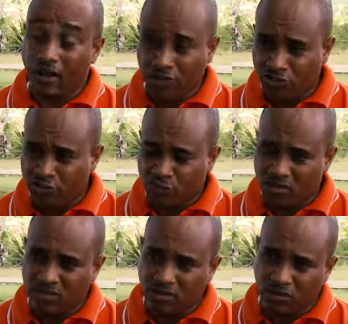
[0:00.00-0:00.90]
are
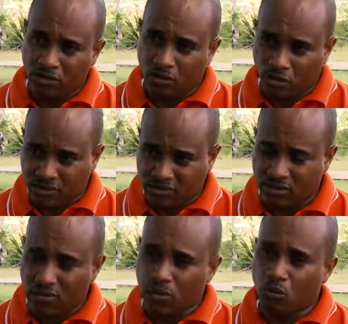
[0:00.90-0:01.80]
judgments in the courts
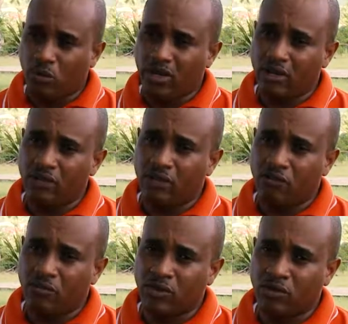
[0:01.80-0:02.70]
where the
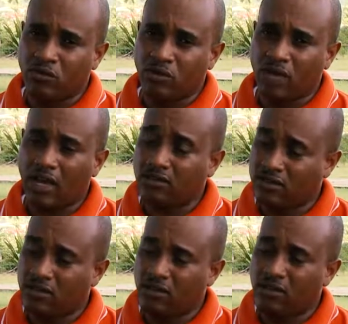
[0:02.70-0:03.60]
government
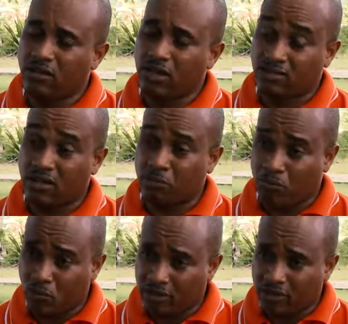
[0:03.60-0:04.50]
has as an
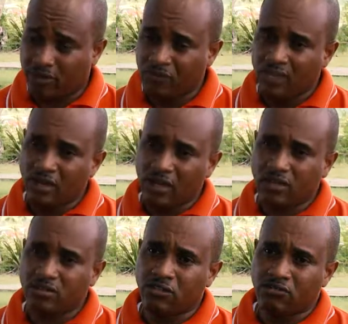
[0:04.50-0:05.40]
employer,
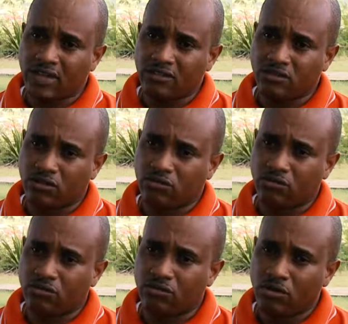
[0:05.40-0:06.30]
has the right
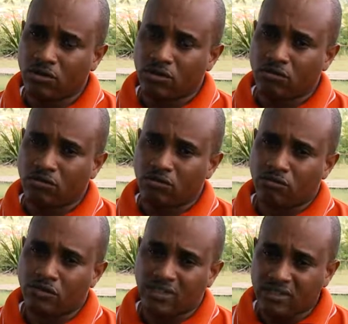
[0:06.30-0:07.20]
to
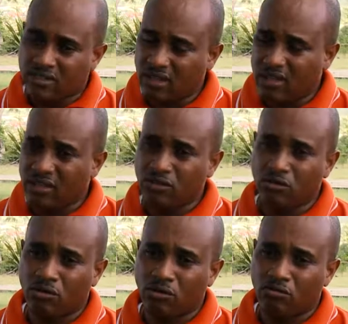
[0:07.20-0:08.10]
redesign
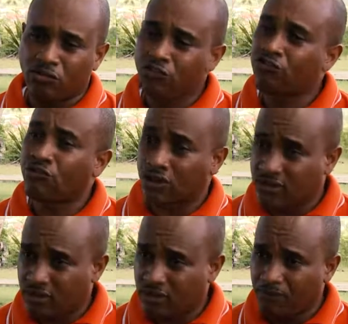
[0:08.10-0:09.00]
or
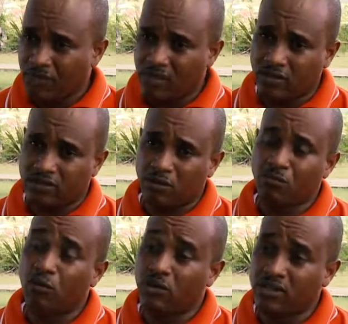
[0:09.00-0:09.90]
restructure its
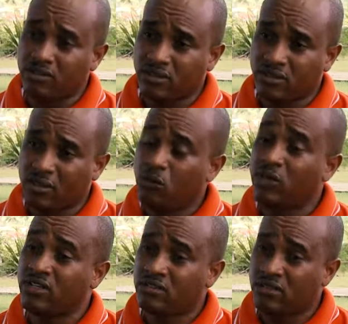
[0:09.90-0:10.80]
employees in any
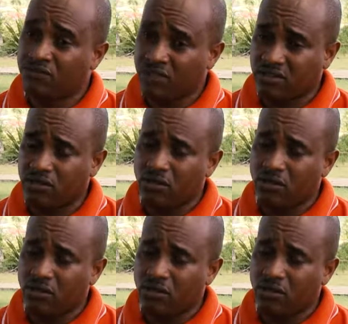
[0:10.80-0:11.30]
way it sees fit.